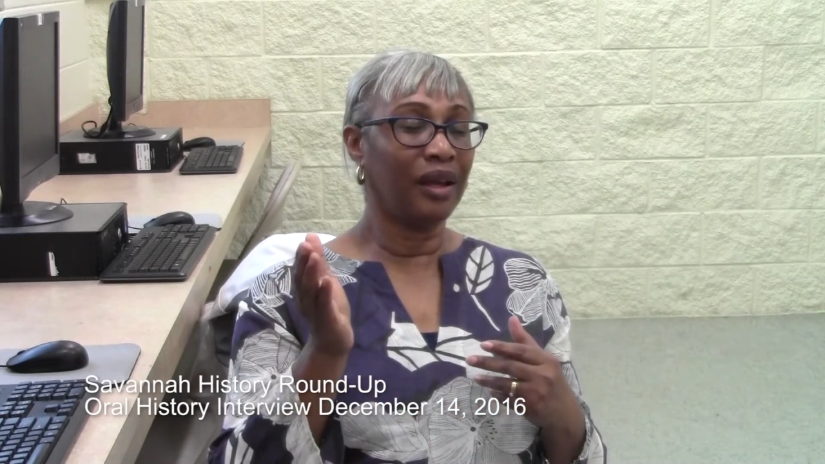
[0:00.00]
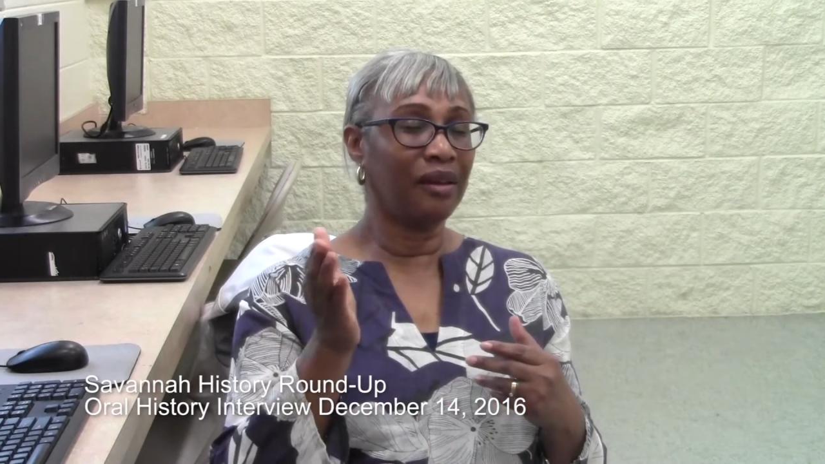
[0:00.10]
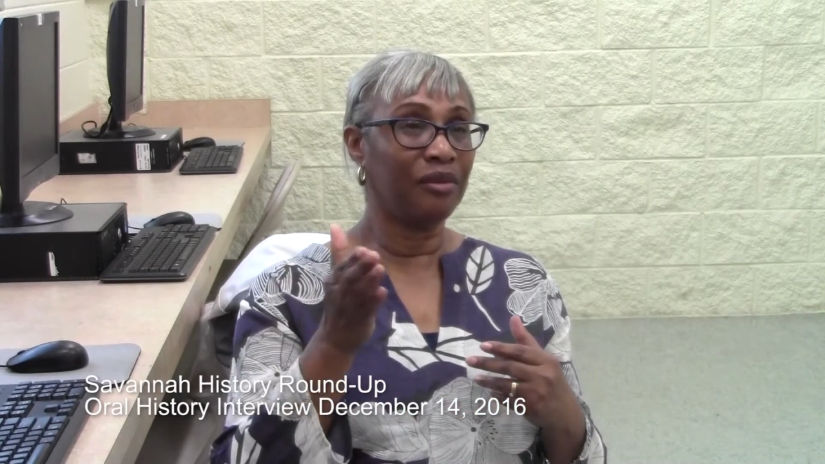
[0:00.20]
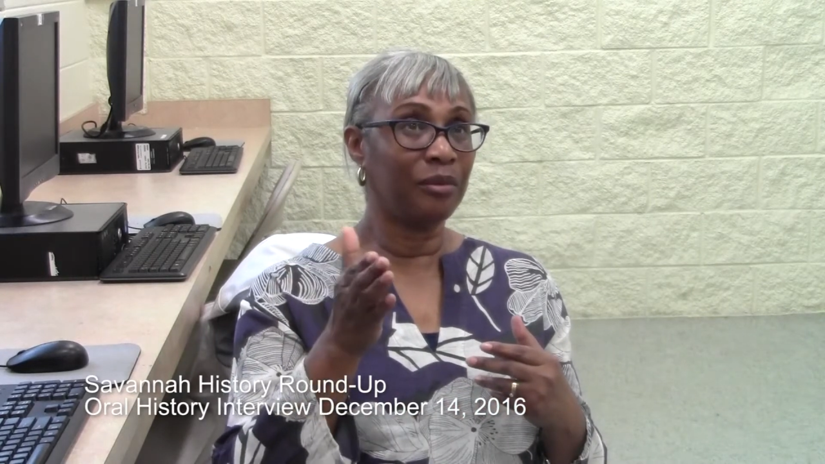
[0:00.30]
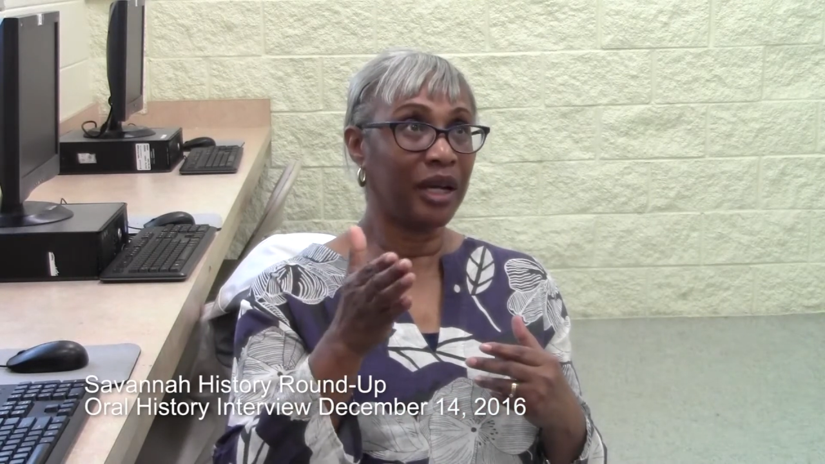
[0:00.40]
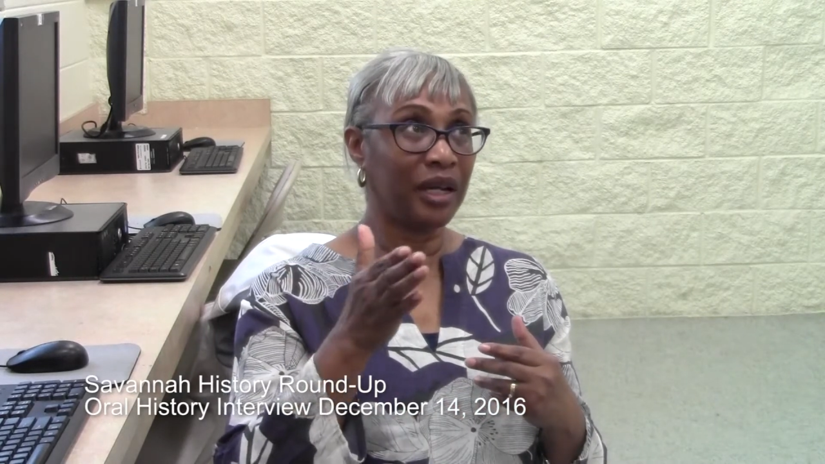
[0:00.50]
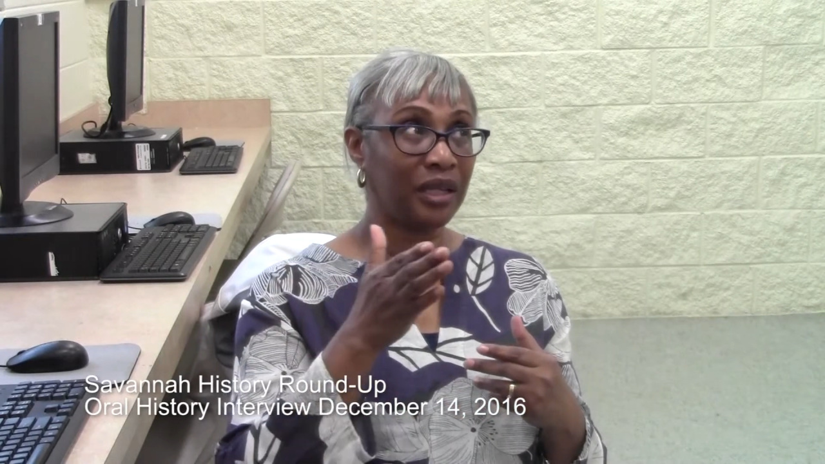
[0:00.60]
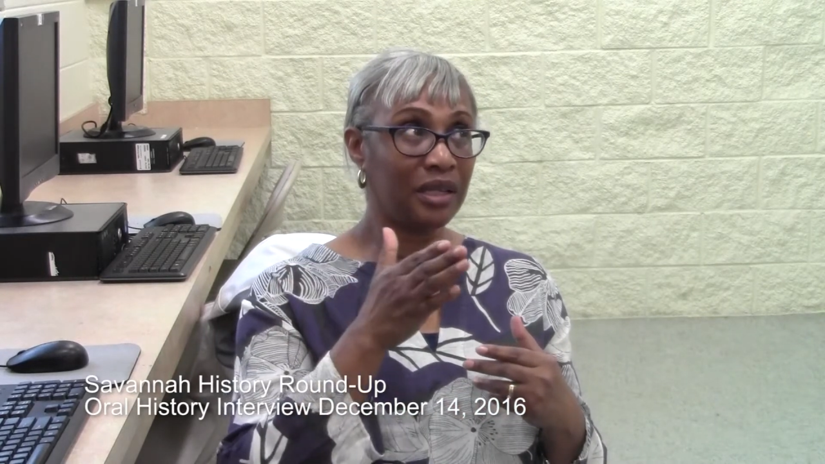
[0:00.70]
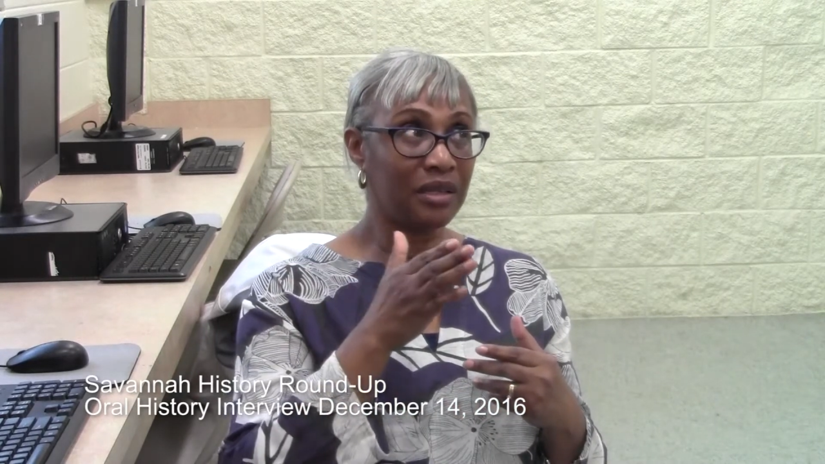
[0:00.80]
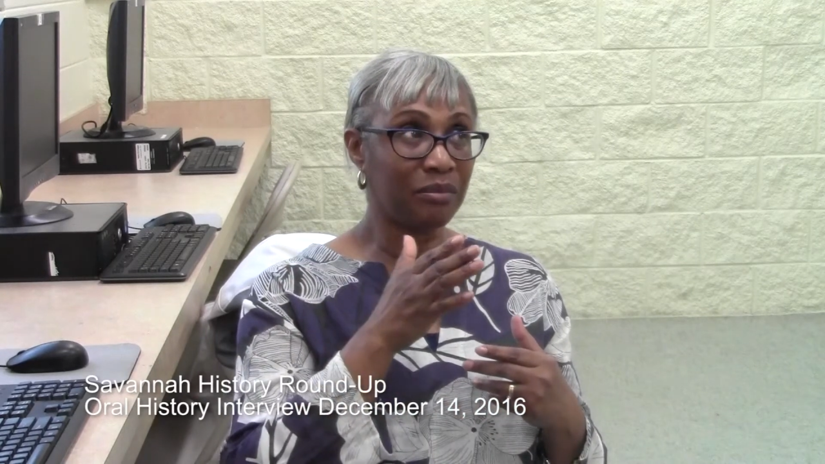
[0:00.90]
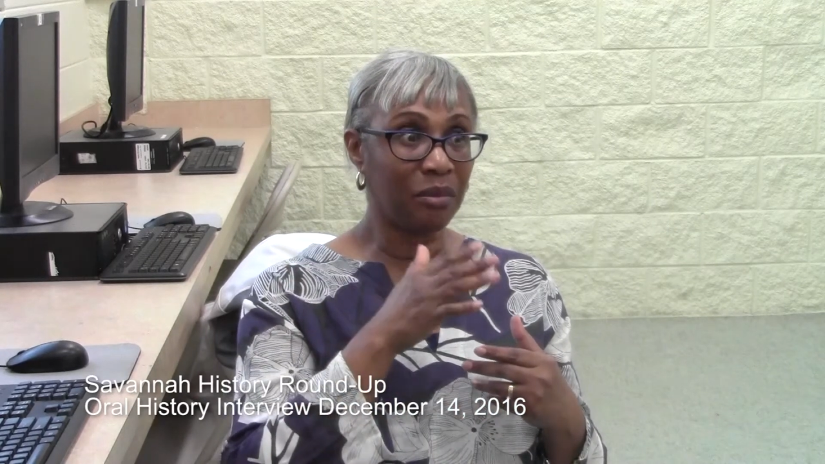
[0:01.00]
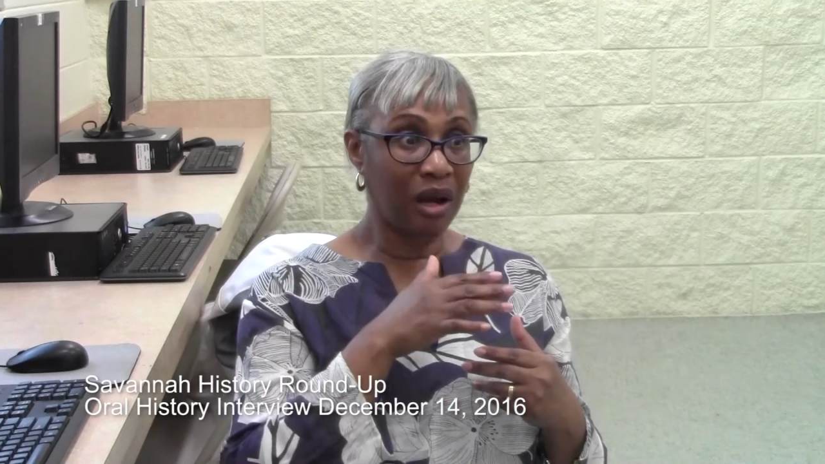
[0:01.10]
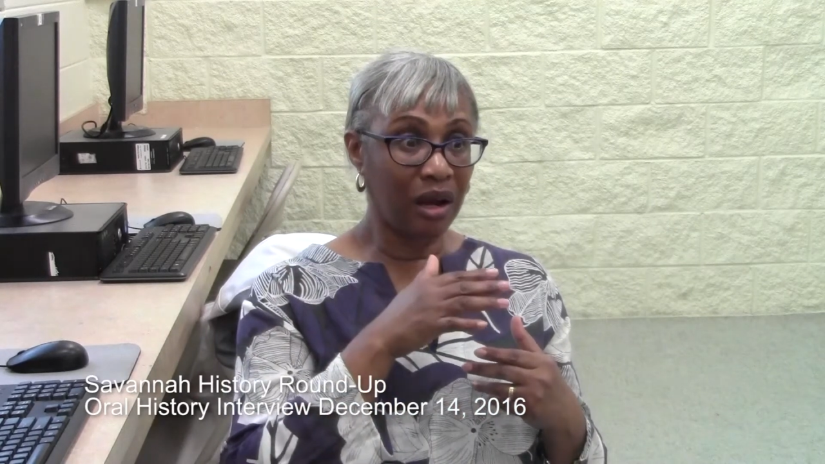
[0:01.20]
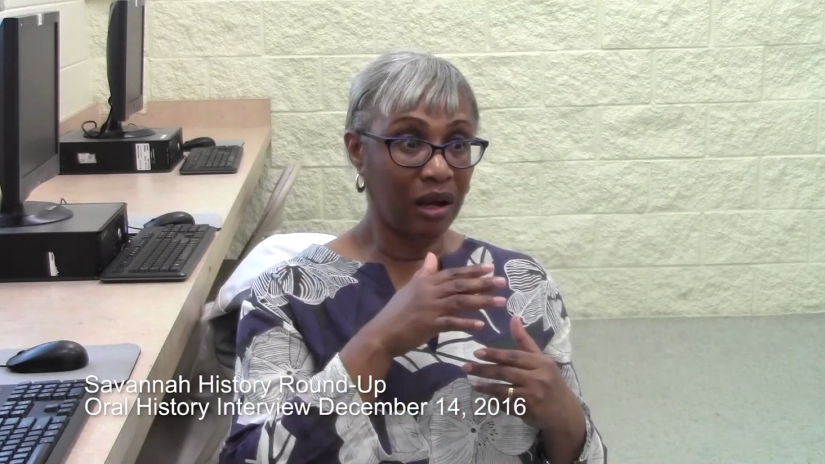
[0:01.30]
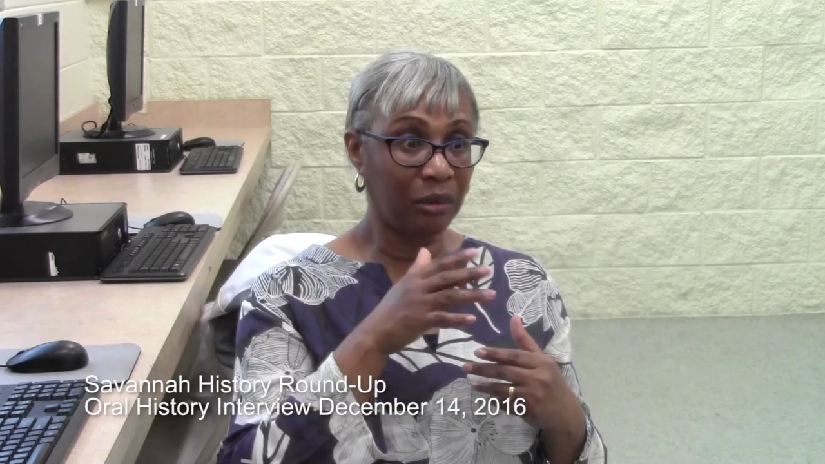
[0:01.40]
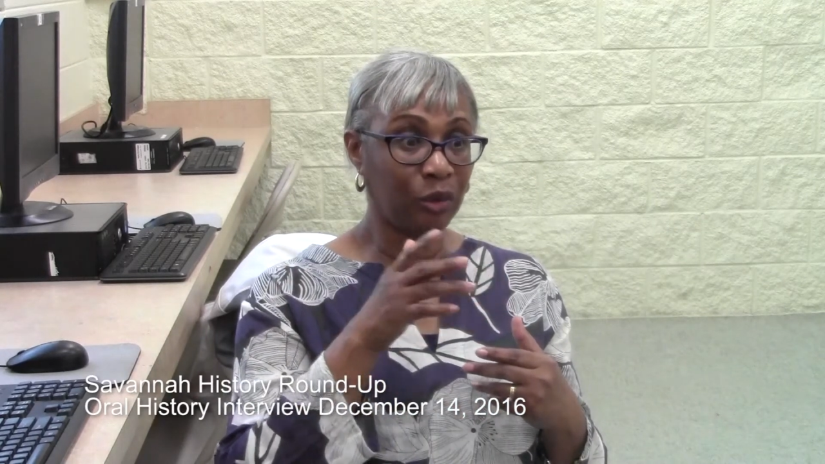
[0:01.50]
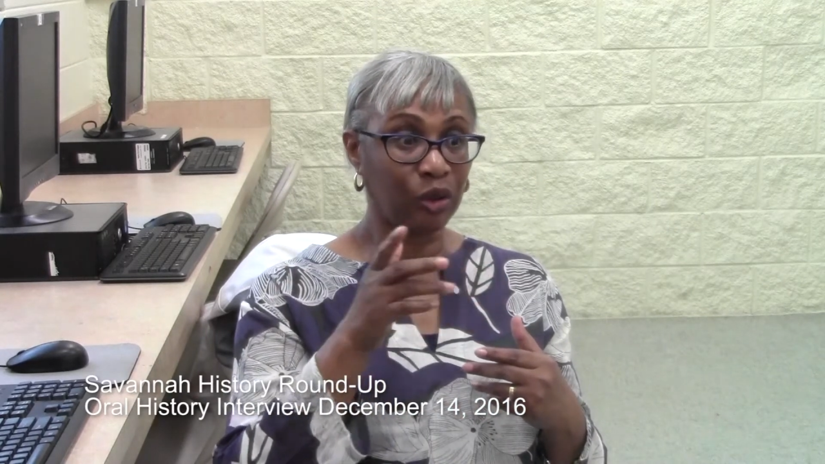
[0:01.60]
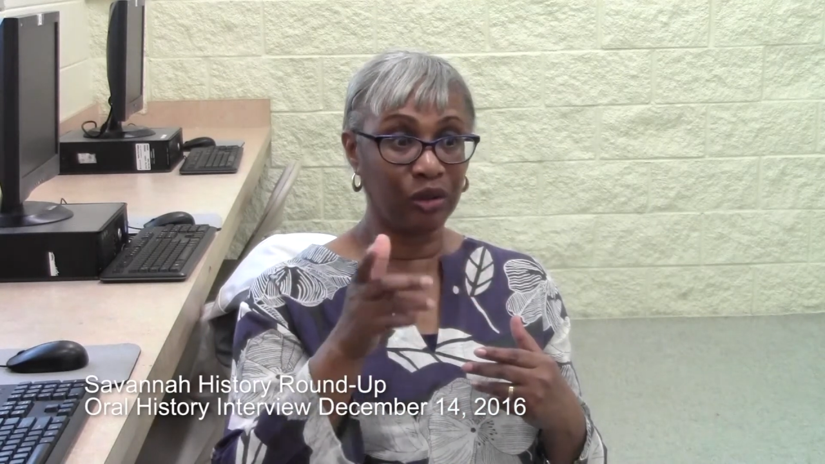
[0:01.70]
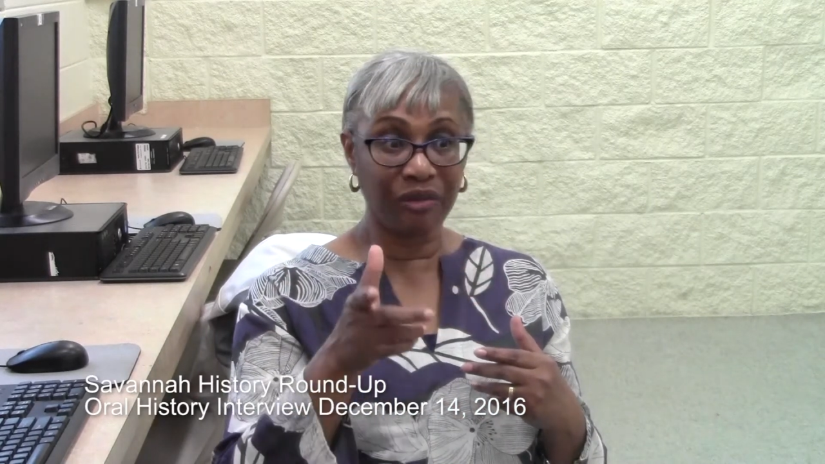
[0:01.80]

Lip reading: everybody's mom or